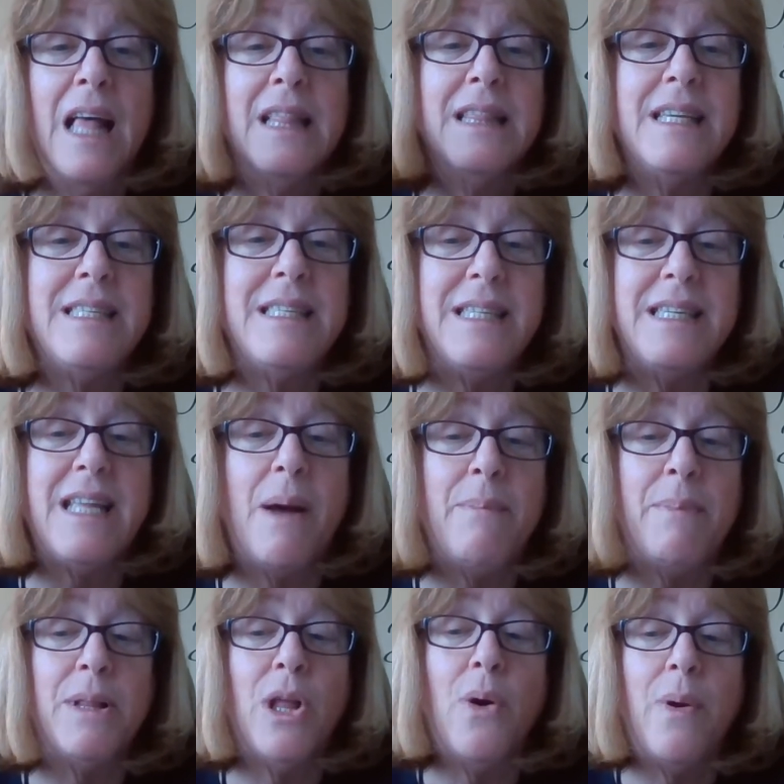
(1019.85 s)
listed down
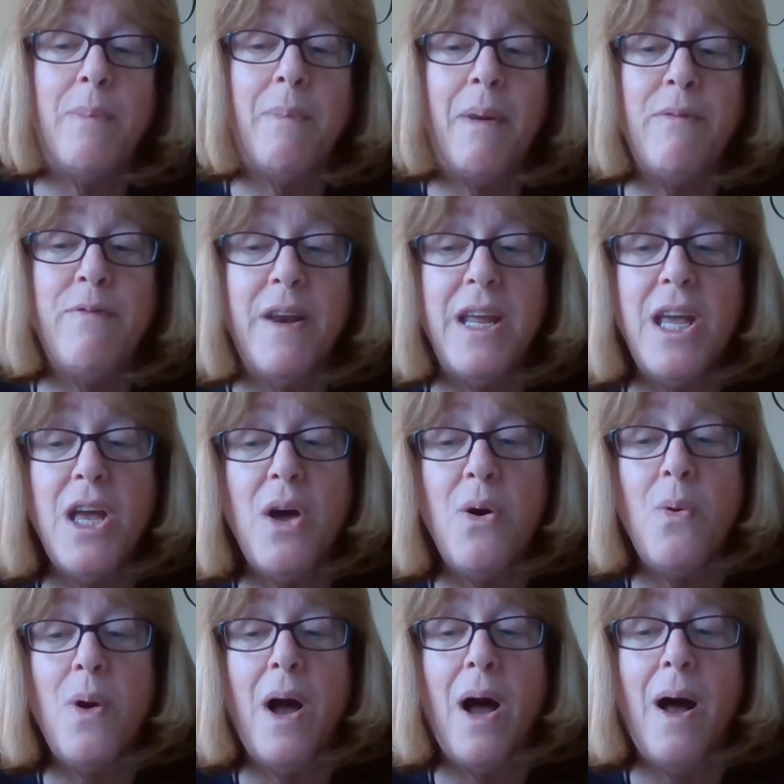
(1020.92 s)
below on my
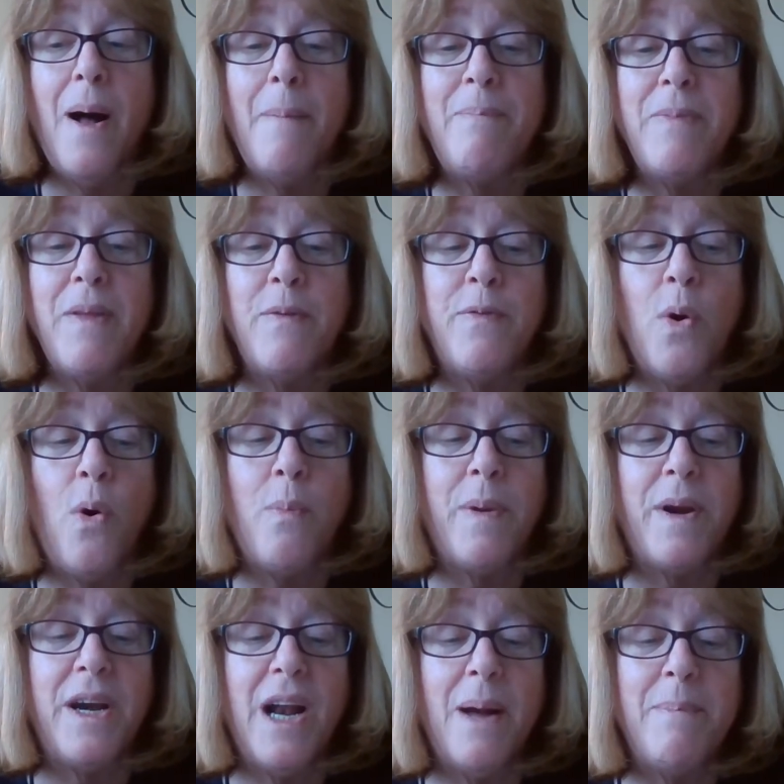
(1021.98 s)
video. If you
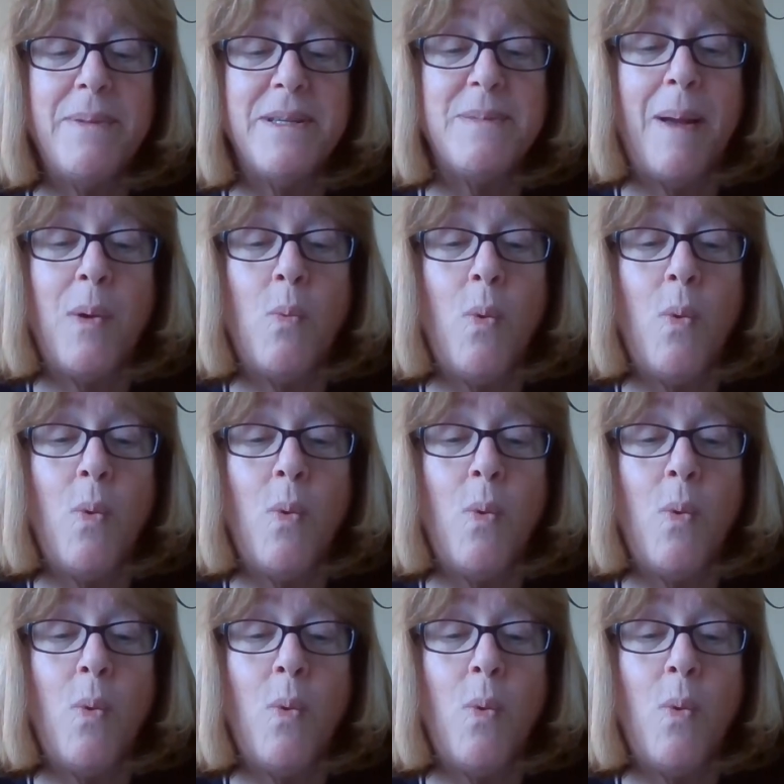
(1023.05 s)
open it up, is my